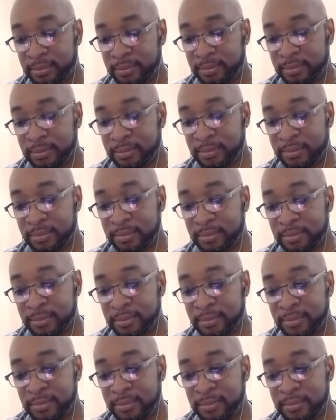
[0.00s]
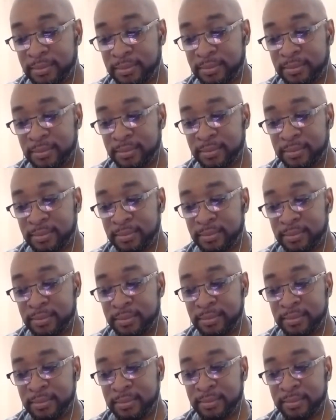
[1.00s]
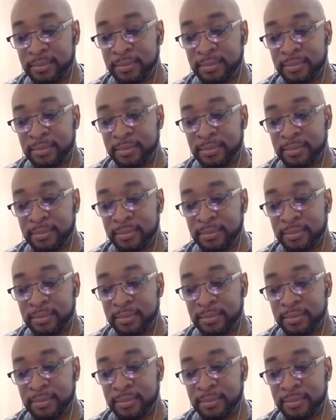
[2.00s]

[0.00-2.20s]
The person shown says nothing.